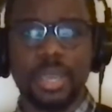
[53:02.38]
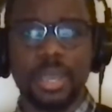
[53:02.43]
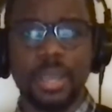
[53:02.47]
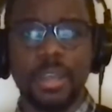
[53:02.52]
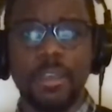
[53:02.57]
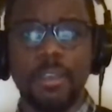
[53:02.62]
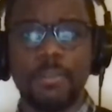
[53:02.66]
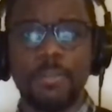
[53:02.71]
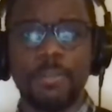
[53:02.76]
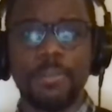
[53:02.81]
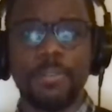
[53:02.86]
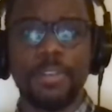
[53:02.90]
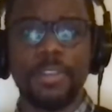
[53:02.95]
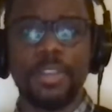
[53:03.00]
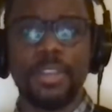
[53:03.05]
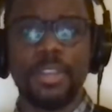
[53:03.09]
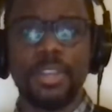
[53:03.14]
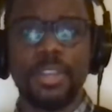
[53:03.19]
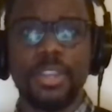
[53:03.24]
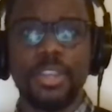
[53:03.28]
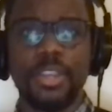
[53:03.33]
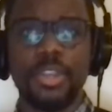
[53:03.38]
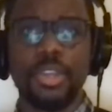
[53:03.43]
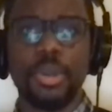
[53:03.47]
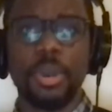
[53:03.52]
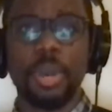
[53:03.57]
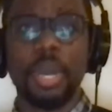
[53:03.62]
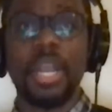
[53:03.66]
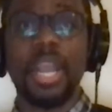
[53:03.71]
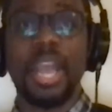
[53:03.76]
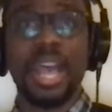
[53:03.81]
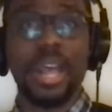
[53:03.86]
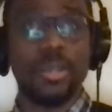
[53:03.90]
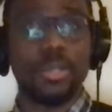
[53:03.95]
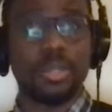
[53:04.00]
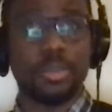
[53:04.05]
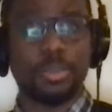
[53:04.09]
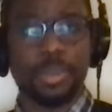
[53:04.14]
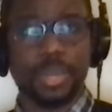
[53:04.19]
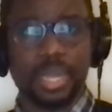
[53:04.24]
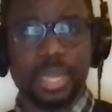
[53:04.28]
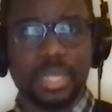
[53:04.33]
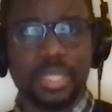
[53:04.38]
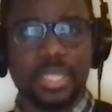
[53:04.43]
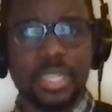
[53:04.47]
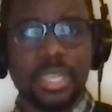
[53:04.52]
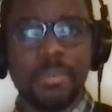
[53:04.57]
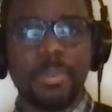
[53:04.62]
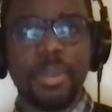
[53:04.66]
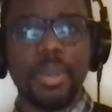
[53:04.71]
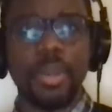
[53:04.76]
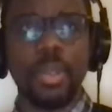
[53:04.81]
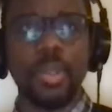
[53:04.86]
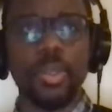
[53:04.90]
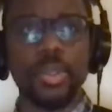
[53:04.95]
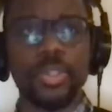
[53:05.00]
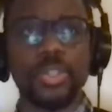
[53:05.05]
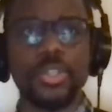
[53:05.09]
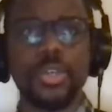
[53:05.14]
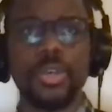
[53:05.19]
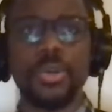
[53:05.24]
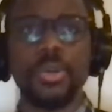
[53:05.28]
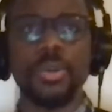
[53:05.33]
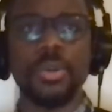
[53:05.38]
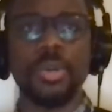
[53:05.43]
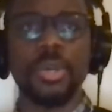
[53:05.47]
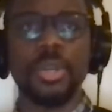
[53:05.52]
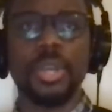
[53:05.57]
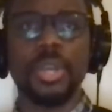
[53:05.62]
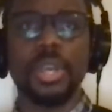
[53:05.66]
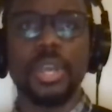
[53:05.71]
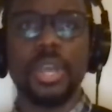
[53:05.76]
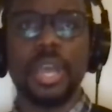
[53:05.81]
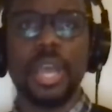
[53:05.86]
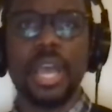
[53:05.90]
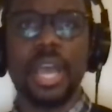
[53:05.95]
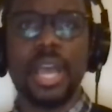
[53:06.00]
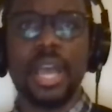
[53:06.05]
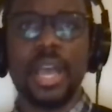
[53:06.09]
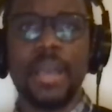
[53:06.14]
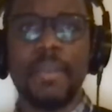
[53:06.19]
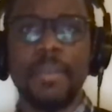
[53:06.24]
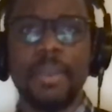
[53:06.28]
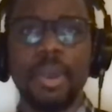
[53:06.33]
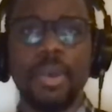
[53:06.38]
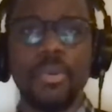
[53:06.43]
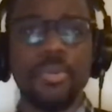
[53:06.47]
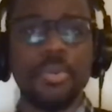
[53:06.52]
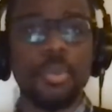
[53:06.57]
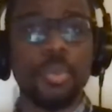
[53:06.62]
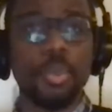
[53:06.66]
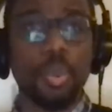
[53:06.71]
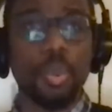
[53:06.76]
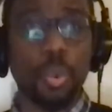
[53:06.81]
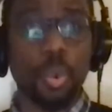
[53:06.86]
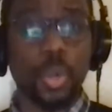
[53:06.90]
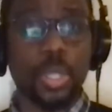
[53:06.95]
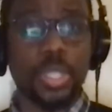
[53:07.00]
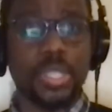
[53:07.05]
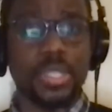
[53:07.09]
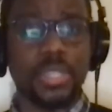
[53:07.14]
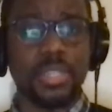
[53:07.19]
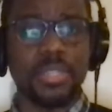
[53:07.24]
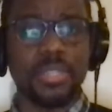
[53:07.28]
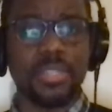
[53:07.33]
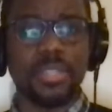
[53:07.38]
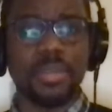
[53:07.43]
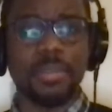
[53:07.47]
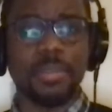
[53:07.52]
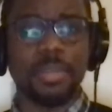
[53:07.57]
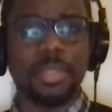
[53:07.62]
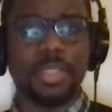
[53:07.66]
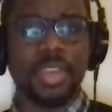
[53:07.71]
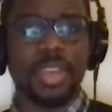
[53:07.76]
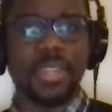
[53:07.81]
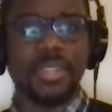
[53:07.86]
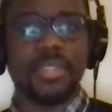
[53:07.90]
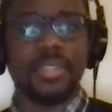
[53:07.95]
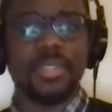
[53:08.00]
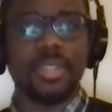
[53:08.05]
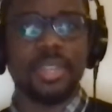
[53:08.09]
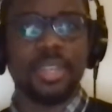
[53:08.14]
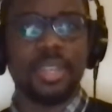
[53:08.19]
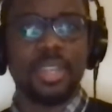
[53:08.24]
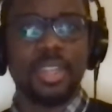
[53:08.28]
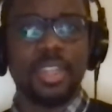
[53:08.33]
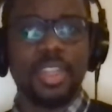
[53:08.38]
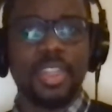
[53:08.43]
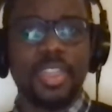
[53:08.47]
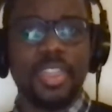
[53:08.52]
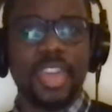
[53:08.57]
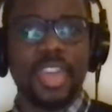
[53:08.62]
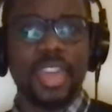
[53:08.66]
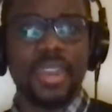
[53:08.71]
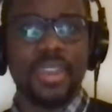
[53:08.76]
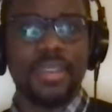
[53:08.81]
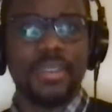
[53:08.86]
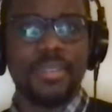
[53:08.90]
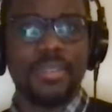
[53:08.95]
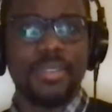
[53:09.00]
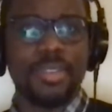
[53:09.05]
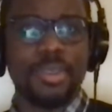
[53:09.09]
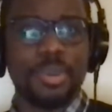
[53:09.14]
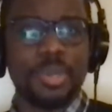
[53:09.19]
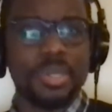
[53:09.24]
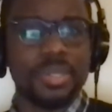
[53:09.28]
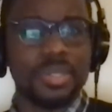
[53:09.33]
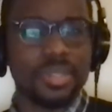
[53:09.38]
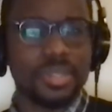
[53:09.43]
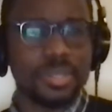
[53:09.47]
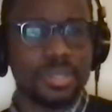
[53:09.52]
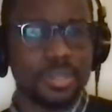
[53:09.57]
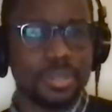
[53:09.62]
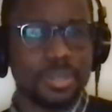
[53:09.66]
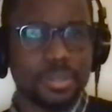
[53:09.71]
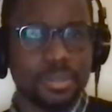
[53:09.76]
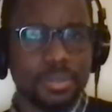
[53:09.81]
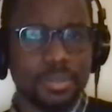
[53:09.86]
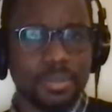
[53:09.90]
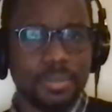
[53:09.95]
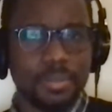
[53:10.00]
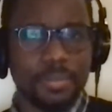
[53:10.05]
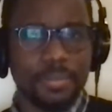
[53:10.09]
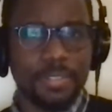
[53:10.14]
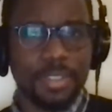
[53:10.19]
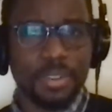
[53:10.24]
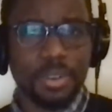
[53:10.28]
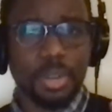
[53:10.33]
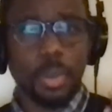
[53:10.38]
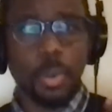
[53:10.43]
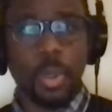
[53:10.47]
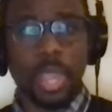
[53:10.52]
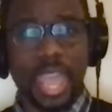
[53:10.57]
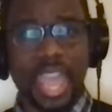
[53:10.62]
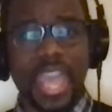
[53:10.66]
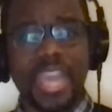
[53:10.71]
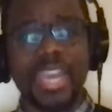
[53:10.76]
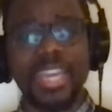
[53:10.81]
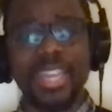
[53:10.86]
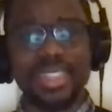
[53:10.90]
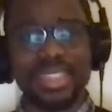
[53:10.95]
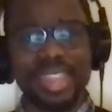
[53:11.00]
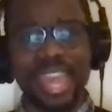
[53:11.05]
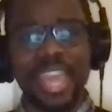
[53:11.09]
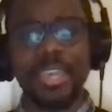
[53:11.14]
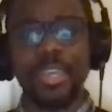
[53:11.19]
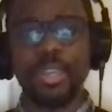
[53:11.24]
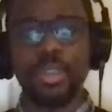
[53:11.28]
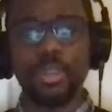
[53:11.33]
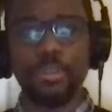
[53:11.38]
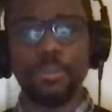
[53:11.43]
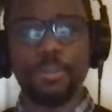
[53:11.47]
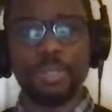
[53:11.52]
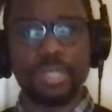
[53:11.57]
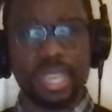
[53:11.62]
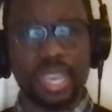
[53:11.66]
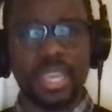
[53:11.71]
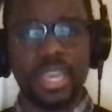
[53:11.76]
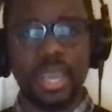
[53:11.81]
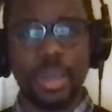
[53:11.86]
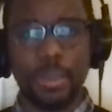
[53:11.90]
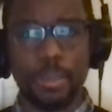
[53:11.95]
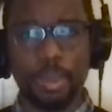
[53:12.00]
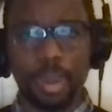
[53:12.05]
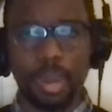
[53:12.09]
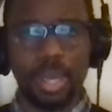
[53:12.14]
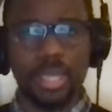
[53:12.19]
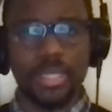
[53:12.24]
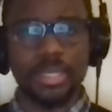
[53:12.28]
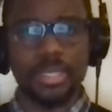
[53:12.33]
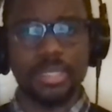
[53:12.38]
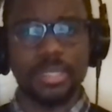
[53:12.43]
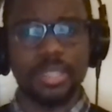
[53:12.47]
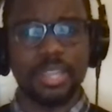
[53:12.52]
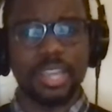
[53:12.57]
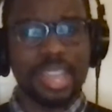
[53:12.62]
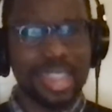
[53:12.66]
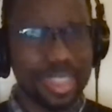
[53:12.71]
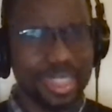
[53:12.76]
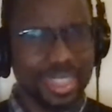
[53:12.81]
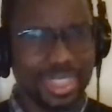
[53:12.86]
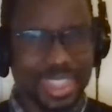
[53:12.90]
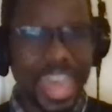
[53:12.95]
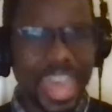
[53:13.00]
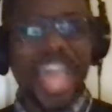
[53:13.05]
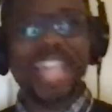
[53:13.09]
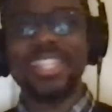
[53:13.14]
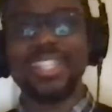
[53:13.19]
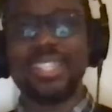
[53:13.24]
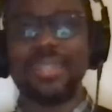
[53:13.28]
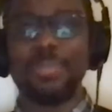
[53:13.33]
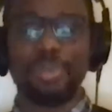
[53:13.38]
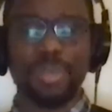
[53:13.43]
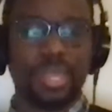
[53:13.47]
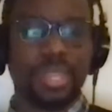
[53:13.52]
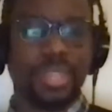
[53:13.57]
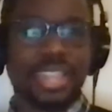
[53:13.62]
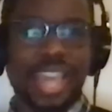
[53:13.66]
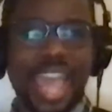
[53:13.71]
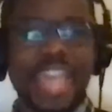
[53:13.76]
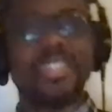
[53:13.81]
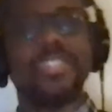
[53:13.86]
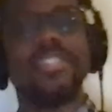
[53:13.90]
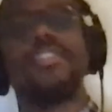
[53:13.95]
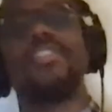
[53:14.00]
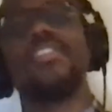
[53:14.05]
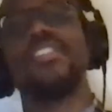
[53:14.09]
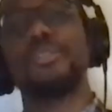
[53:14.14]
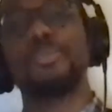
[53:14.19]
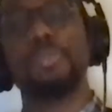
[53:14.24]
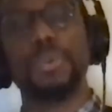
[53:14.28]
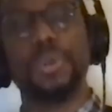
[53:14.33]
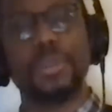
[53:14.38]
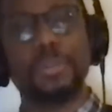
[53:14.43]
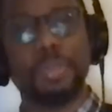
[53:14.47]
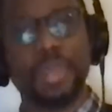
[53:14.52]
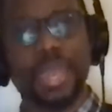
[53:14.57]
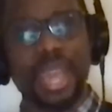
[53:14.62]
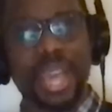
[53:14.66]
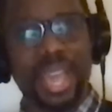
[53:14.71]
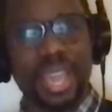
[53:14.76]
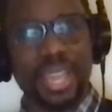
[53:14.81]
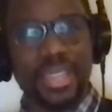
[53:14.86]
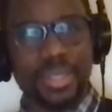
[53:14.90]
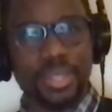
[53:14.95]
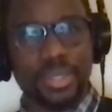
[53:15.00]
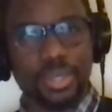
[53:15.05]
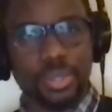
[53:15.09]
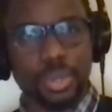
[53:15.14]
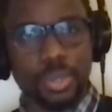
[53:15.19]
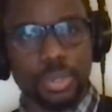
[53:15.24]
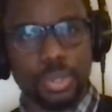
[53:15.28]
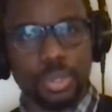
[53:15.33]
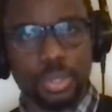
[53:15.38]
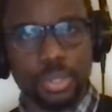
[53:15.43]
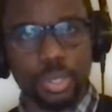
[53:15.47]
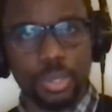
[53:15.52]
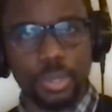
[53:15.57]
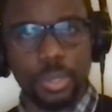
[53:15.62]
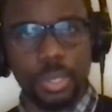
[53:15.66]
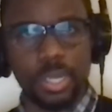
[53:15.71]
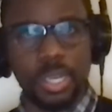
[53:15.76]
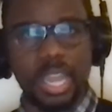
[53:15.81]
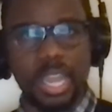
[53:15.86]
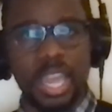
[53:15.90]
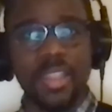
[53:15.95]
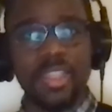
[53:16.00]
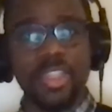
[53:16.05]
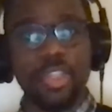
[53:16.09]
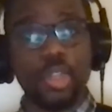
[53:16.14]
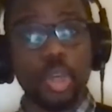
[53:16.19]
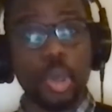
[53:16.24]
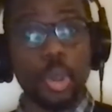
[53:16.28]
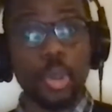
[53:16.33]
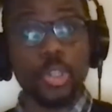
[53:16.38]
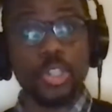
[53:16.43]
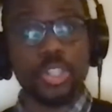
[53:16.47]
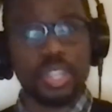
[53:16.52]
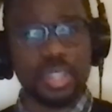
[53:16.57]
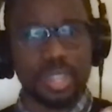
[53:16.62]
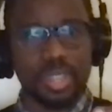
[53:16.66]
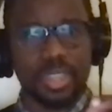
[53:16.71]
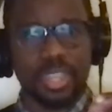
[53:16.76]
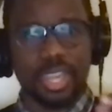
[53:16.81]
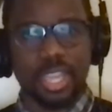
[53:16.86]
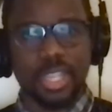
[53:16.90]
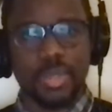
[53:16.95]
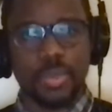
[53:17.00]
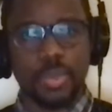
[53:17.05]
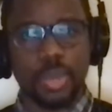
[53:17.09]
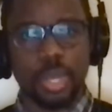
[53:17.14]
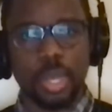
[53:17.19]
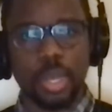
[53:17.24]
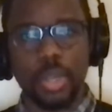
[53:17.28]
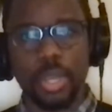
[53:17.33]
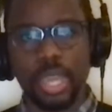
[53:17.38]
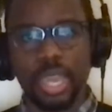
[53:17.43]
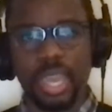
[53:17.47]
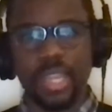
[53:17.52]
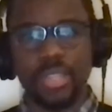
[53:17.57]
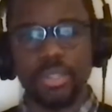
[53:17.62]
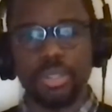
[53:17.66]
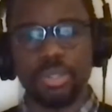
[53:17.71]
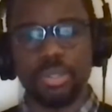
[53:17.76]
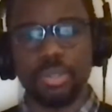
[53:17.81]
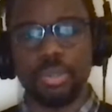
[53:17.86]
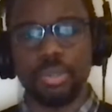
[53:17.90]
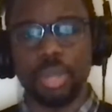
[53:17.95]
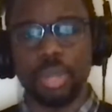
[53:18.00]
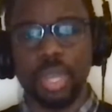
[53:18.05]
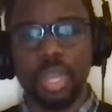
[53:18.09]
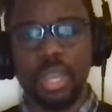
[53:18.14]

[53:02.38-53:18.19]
of you know accountability but also um, a reward system that that you know is this very organic thank you for taking part that's the that's the spirit behind yeah. the social token and those are the things we're looking to